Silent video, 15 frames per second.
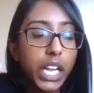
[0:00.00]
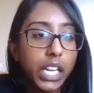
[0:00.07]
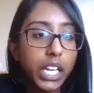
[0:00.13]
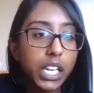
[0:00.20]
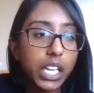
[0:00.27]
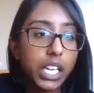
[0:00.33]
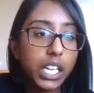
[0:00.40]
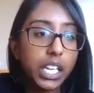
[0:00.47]

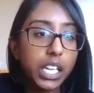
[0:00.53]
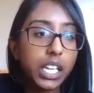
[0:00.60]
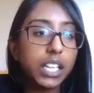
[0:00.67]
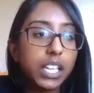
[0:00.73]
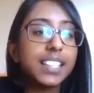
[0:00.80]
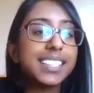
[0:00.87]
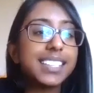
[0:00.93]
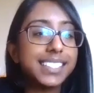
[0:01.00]
earthquake that
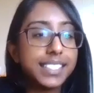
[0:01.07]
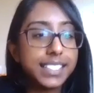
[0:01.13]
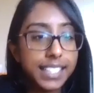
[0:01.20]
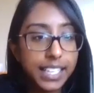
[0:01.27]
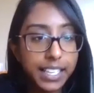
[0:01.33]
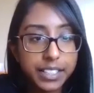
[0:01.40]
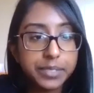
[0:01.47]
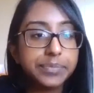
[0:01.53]

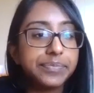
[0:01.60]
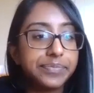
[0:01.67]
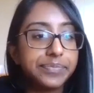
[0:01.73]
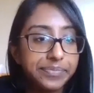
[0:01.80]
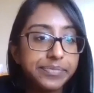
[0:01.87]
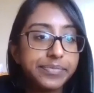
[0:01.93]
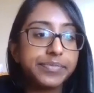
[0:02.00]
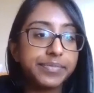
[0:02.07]
devastates
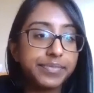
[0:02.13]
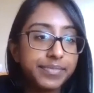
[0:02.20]
Toronto and